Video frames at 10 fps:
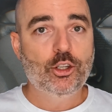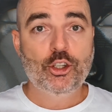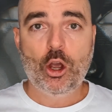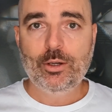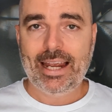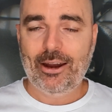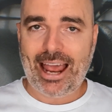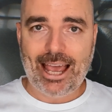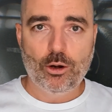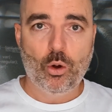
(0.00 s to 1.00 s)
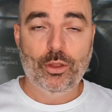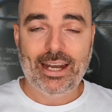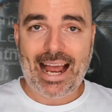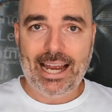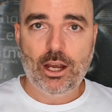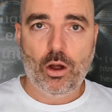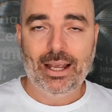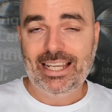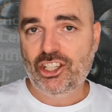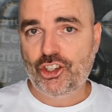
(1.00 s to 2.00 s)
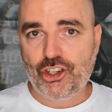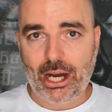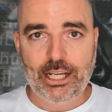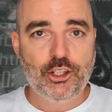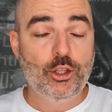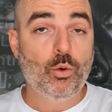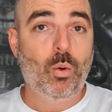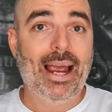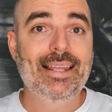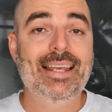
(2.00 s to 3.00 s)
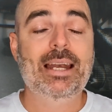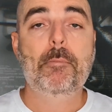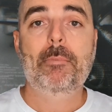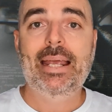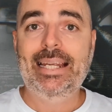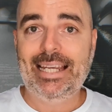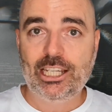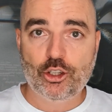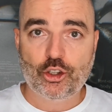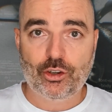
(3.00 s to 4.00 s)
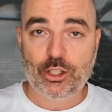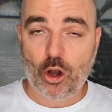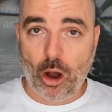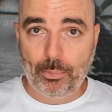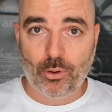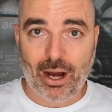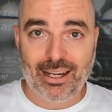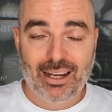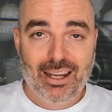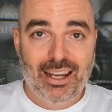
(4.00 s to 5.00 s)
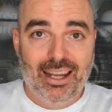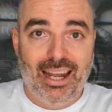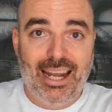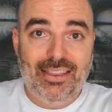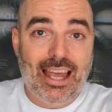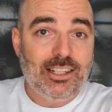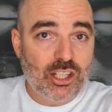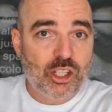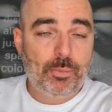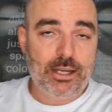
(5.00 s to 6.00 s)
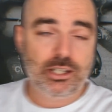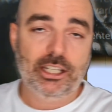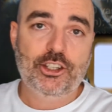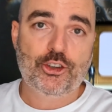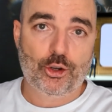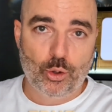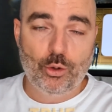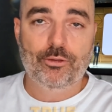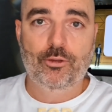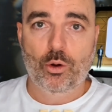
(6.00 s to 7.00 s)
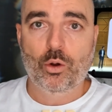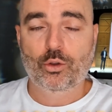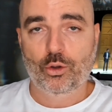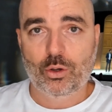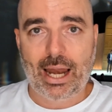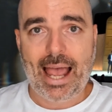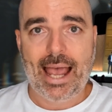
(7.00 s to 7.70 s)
There is no doubt at all that A I is changing the way that many industries operate, and that is especially true for Google